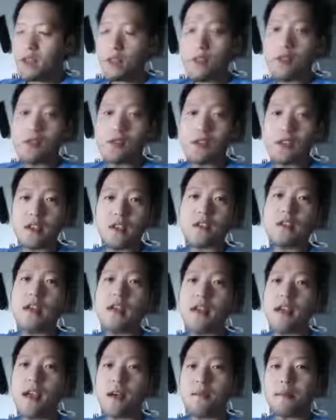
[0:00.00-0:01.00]
using
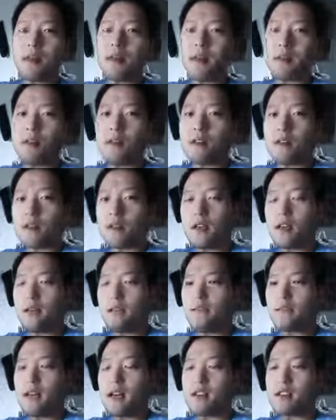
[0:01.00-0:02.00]
that app I called
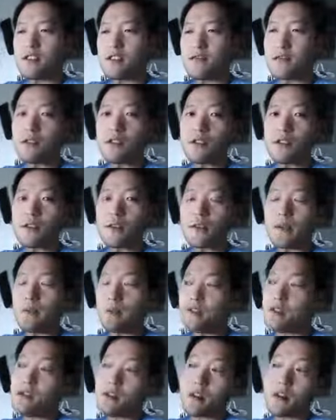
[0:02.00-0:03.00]
Flash Image GUI,
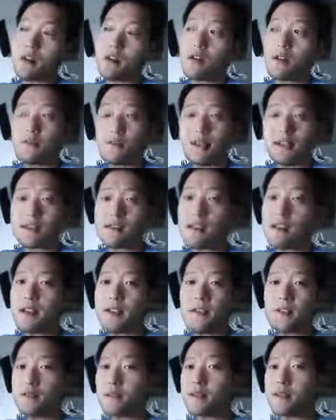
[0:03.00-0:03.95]
which is all on my site.